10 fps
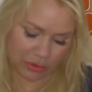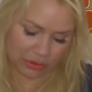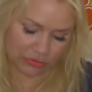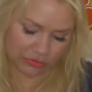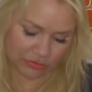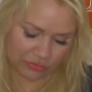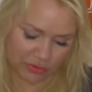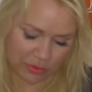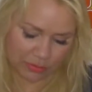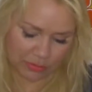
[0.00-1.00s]
polish
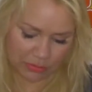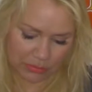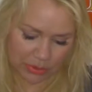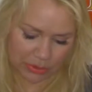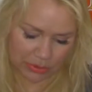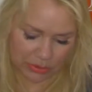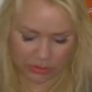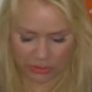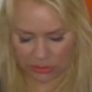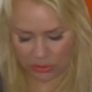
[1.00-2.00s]
from
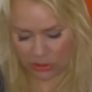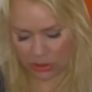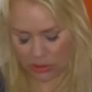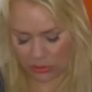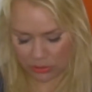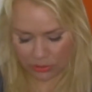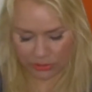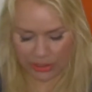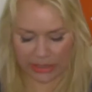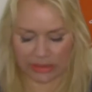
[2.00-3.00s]
Color
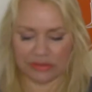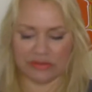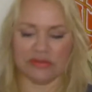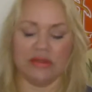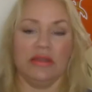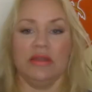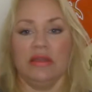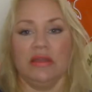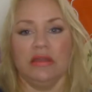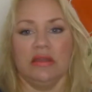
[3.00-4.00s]
Nails,
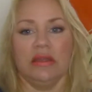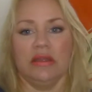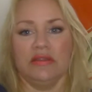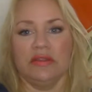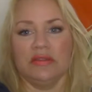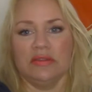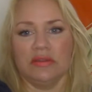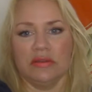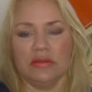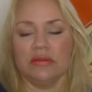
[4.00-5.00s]
and this is
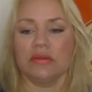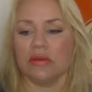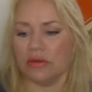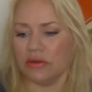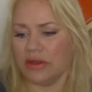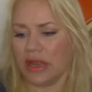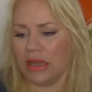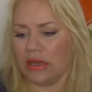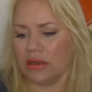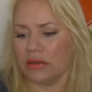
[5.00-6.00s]
a Color
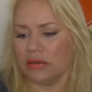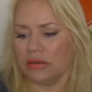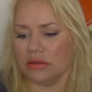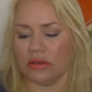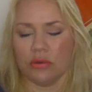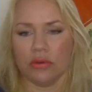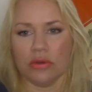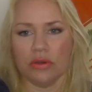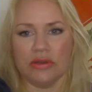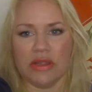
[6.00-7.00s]

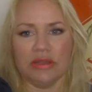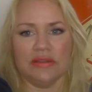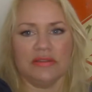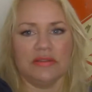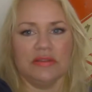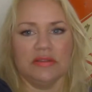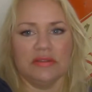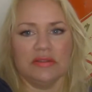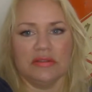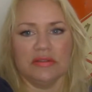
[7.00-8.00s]
Nails. This
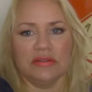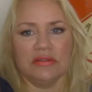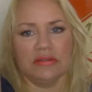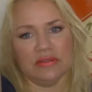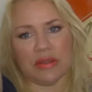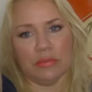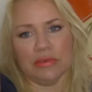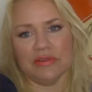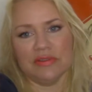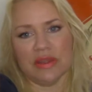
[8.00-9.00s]
is a
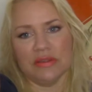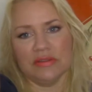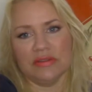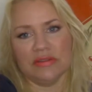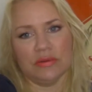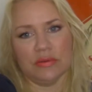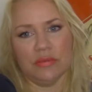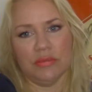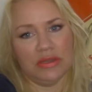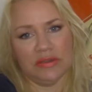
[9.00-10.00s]
sample size or
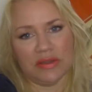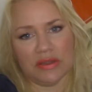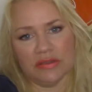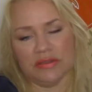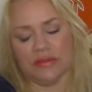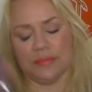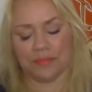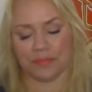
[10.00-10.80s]
mini size.